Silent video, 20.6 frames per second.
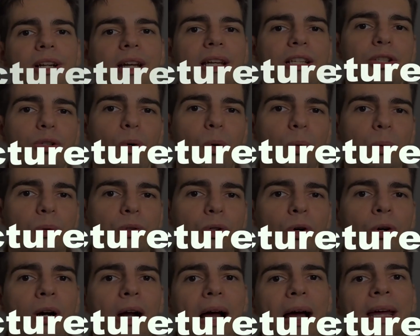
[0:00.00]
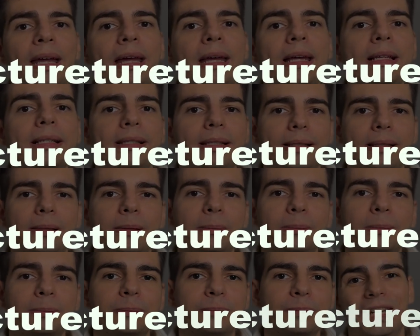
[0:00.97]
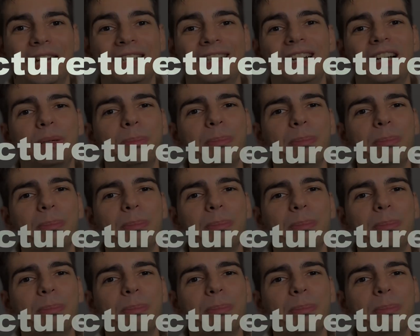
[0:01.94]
as code, or IAC. And there are